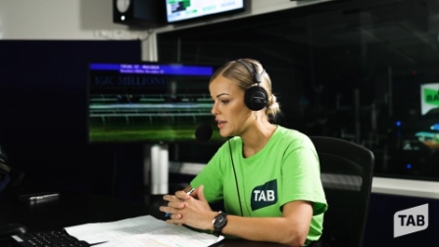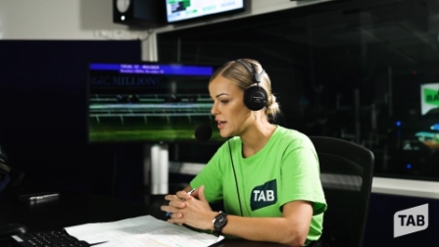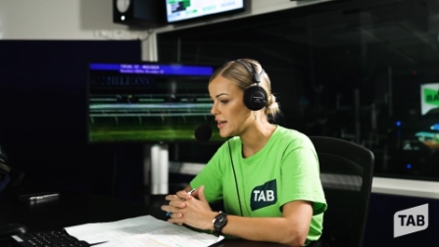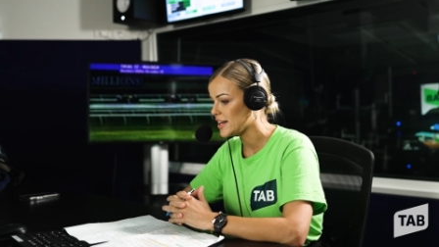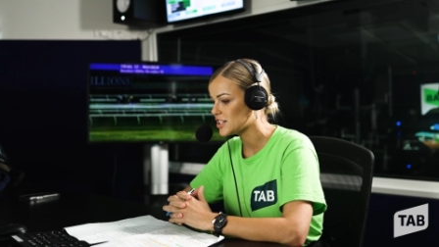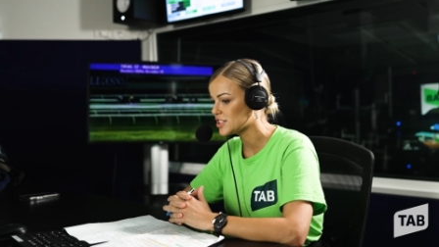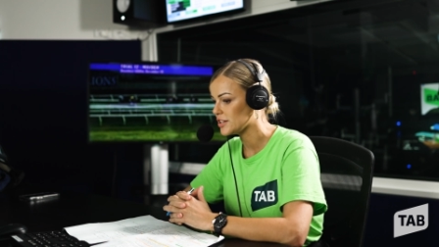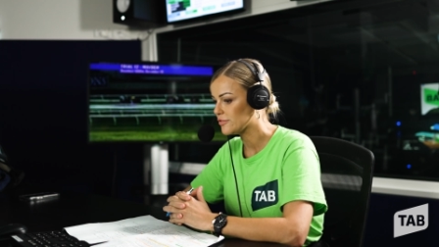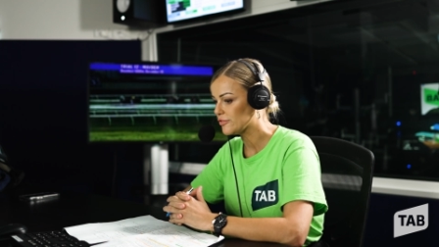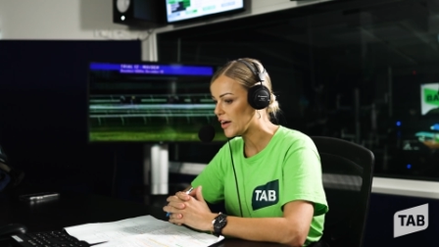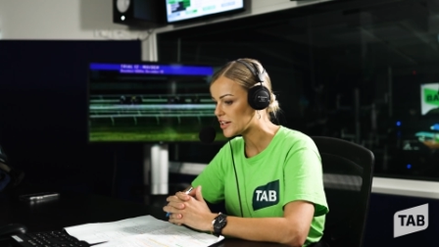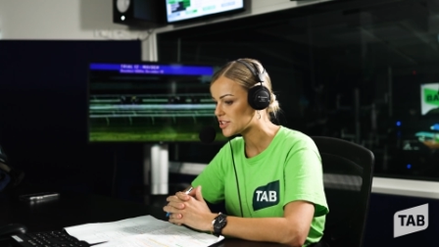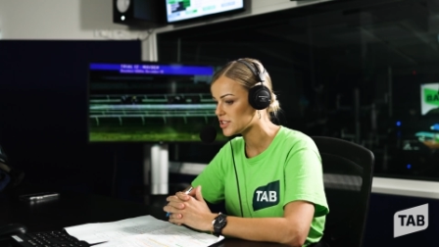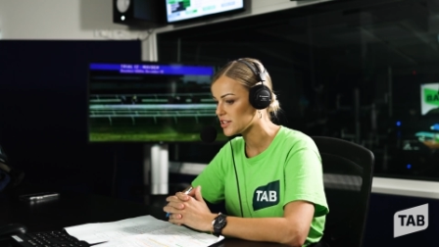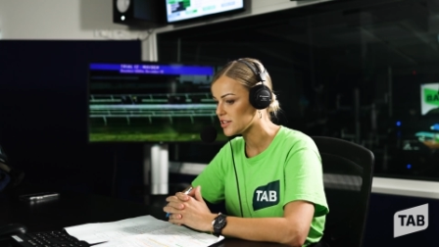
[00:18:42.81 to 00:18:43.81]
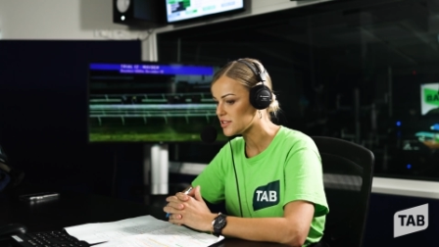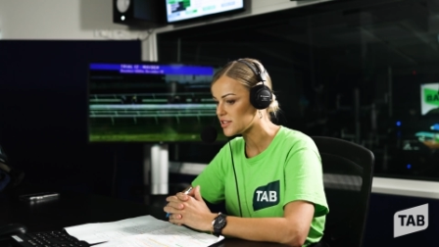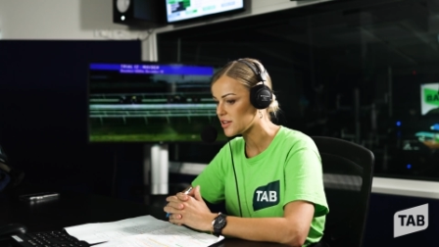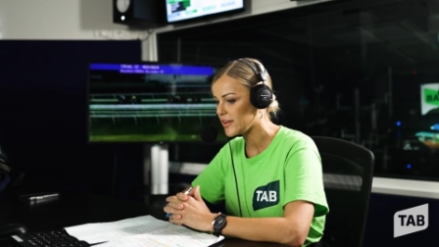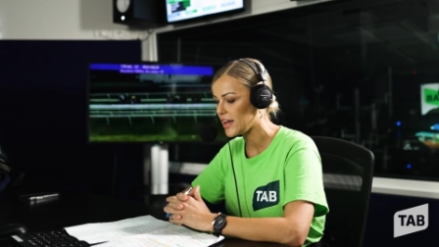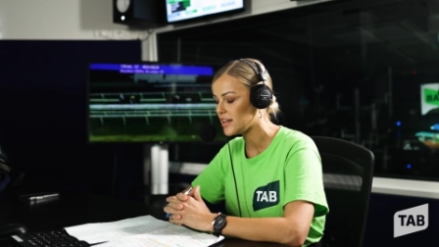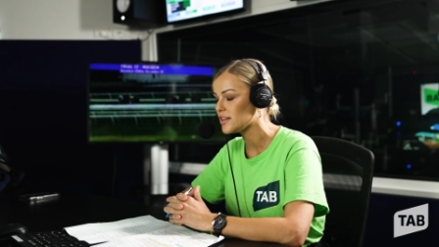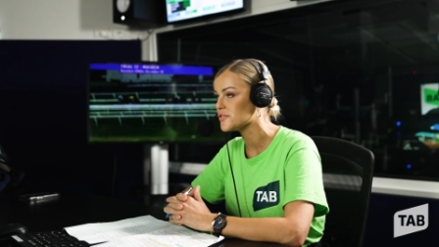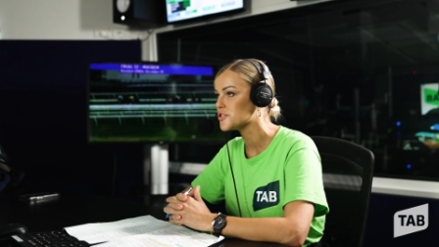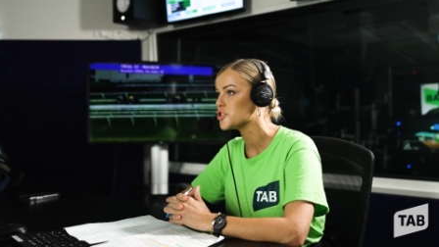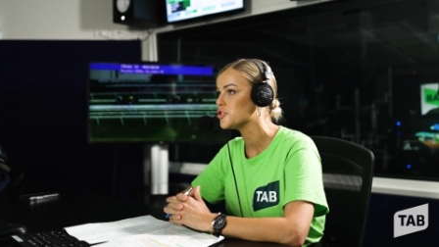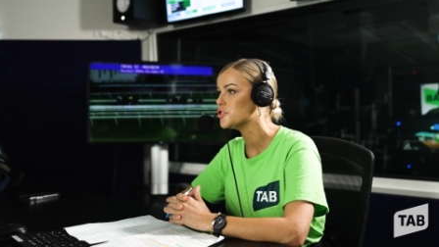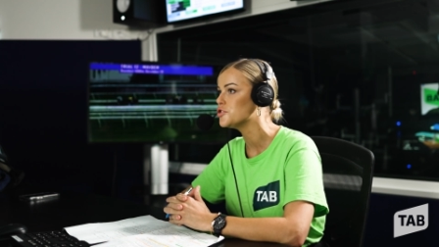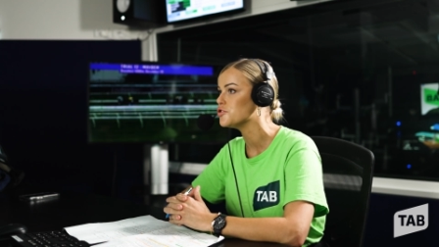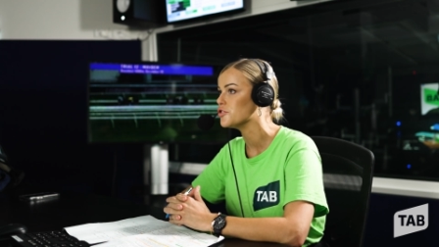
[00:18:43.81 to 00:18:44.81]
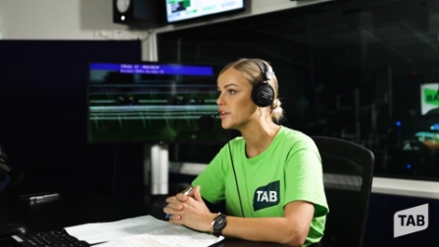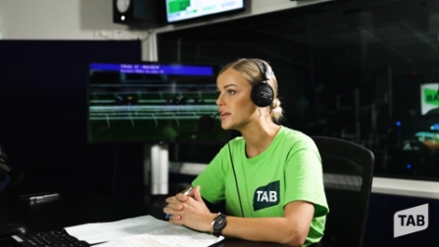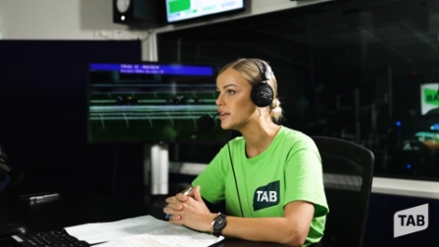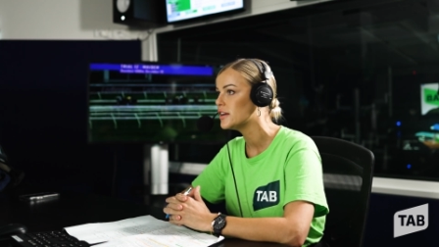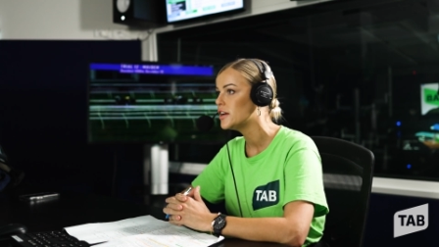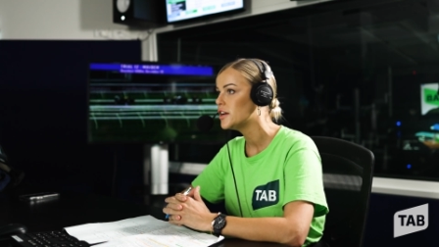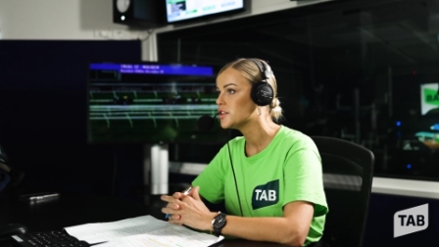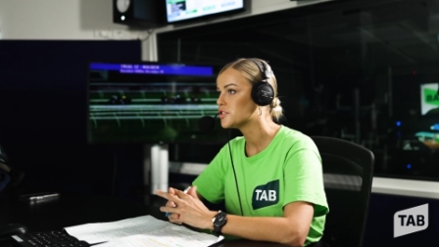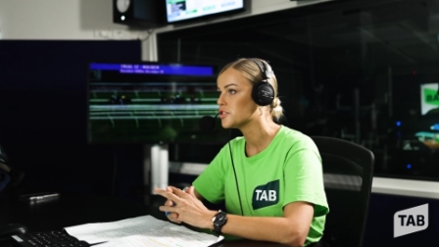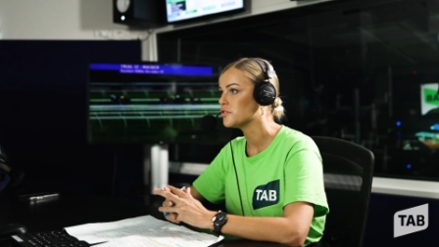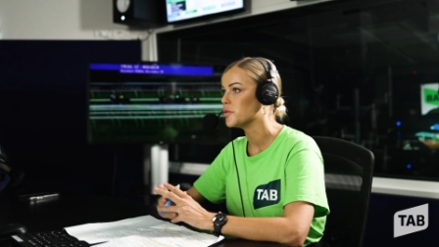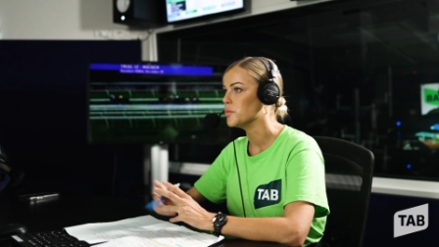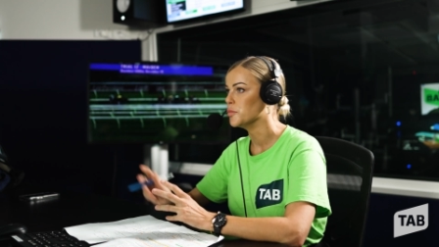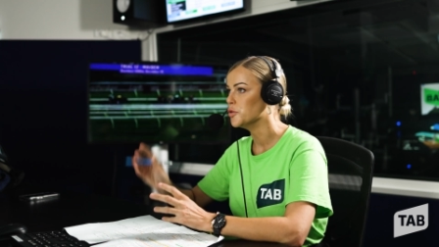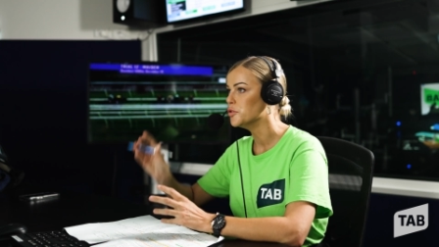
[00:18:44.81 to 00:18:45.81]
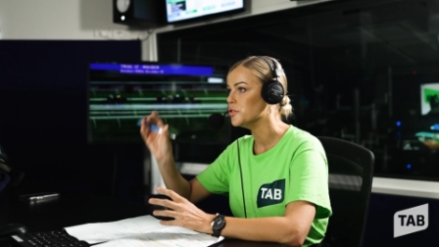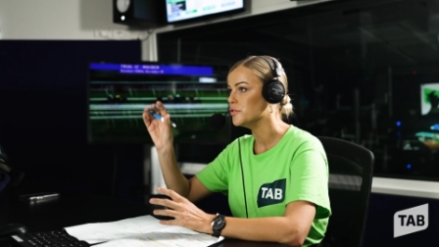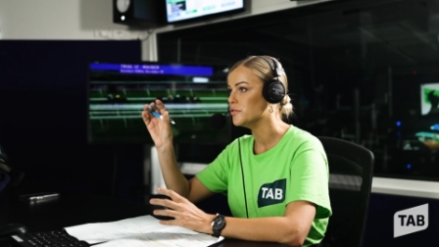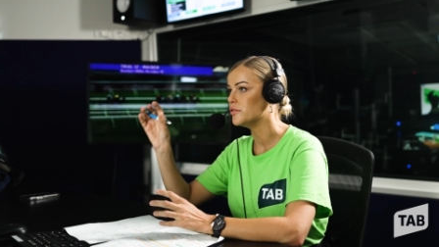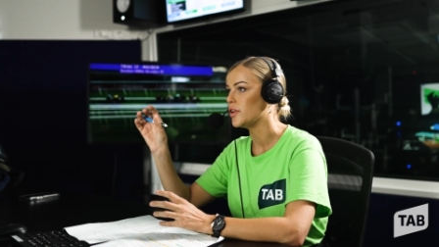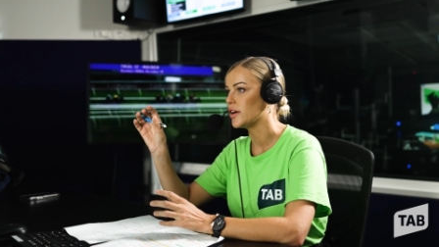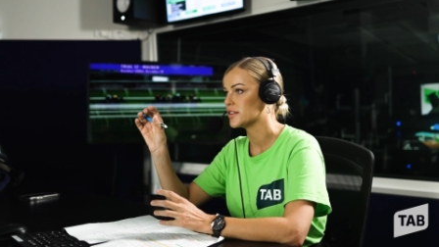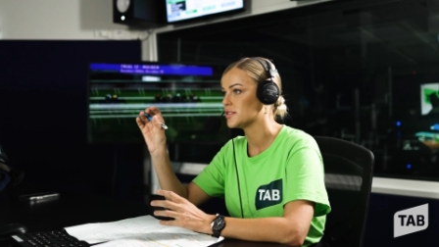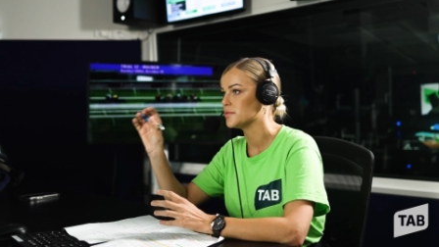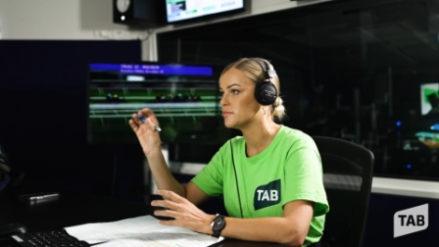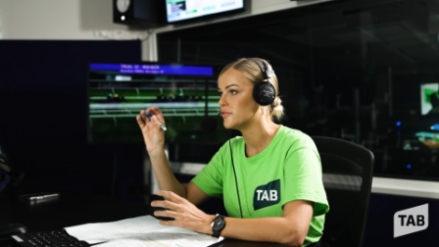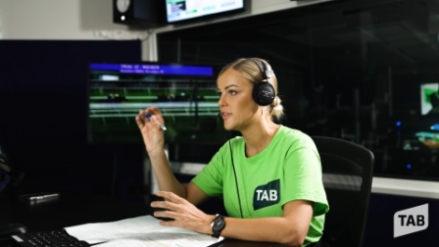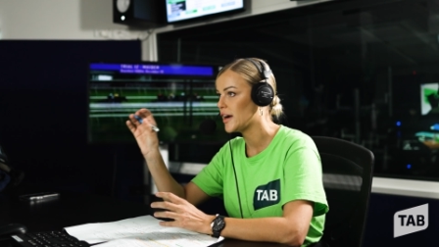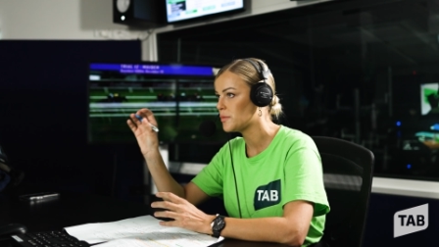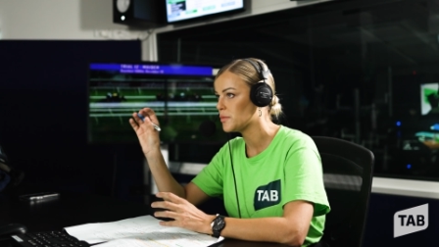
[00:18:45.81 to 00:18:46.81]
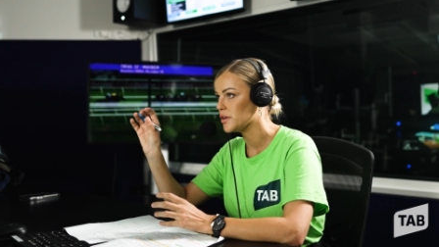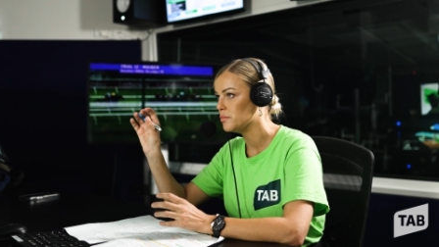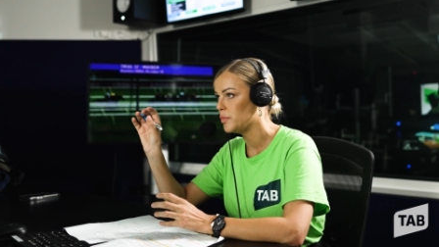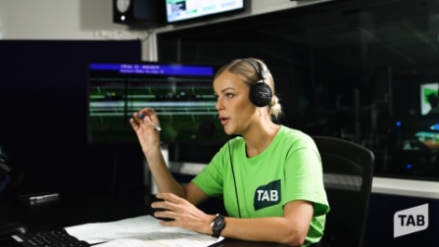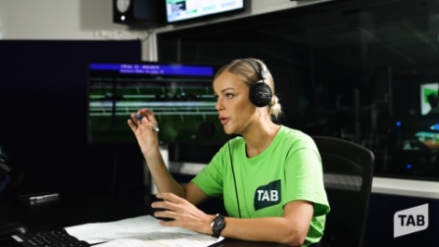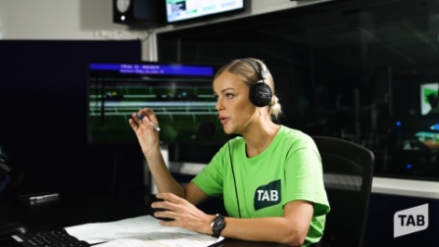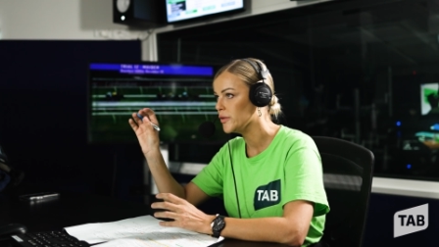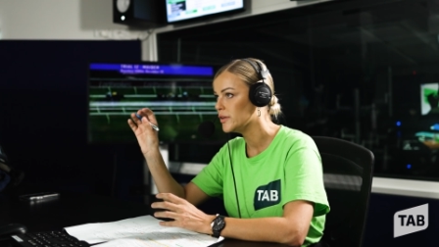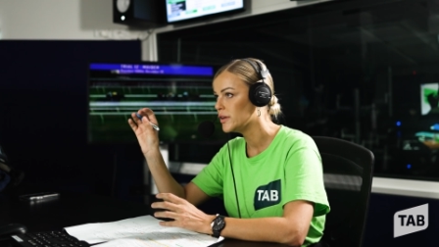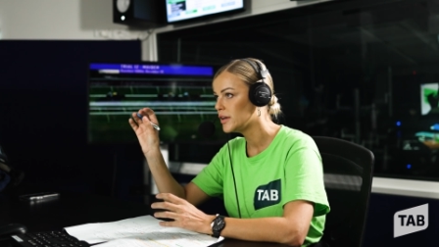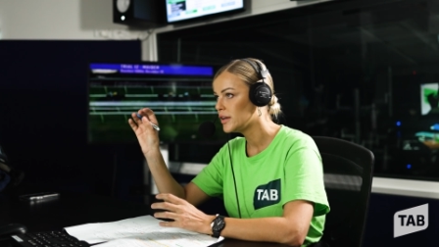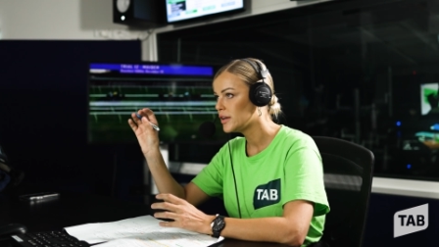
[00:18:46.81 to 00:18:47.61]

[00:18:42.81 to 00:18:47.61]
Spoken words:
And he actually fractured it, so he had to have surgery to remove, some fragment of bone.